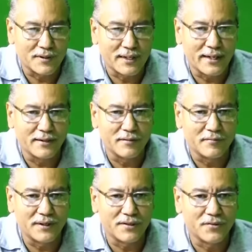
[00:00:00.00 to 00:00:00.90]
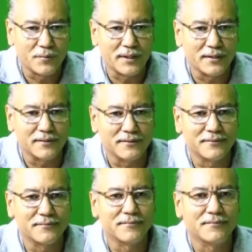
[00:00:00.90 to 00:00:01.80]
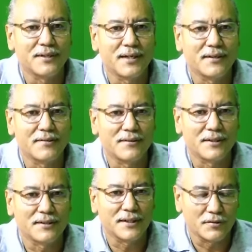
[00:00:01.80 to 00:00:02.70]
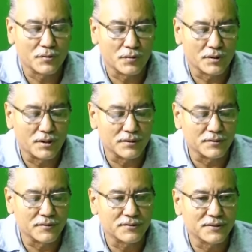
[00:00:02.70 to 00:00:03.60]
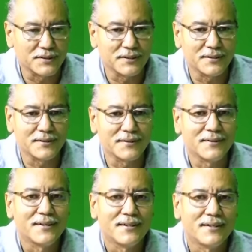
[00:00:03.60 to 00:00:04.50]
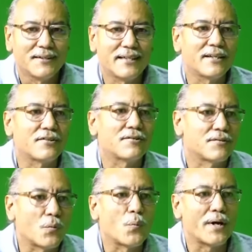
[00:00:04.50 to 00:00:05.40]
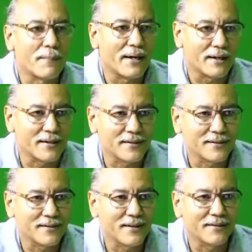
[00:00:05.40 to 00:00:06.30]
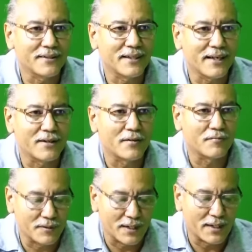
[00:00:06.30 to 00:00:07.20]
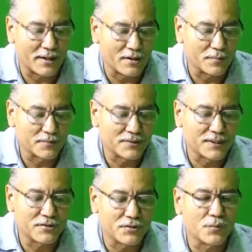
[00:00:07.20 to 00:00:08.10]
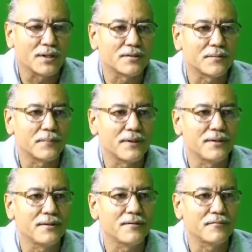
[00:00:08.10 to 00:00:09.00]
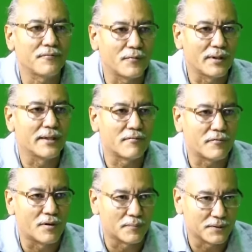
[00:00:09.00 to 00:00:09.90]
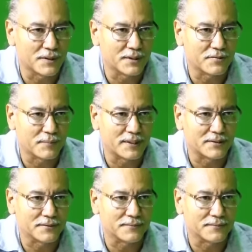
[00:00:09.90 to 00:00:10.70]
Guyana and Venezuela and the territorial controversy dates way back. As a head of a CARICOM state, you ought to be fully informed on this matter.